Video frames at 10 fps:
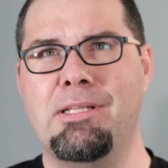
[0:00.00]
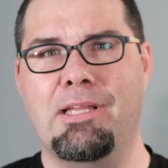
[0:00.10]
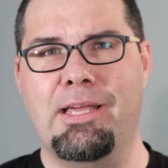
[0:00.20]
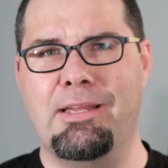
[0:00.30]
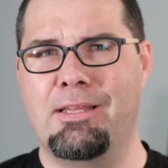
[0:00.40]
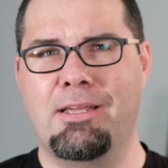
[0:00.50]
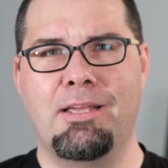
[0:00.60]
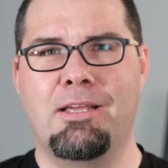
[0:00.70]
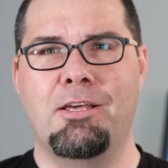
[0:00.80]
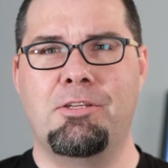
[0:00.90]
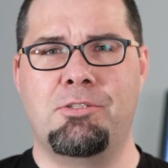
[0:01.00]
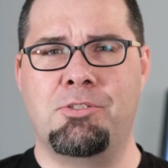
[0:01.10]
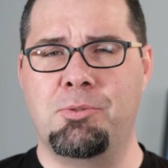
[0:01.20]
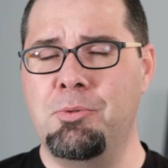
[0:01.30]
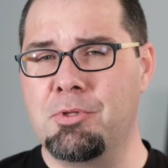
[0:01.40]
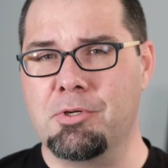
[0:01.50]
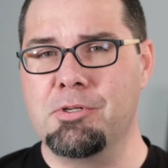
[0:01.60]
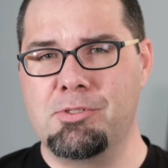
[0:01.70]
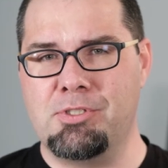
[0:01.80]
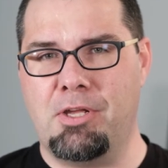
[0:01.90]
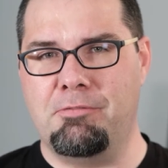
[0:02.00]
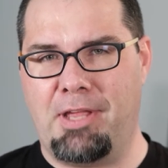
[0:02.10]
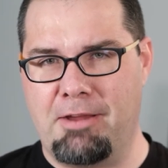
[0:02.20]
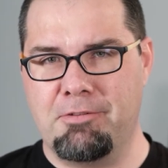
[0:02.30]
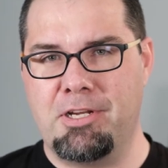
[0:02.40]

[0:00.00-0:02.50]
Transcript: like two thirds of every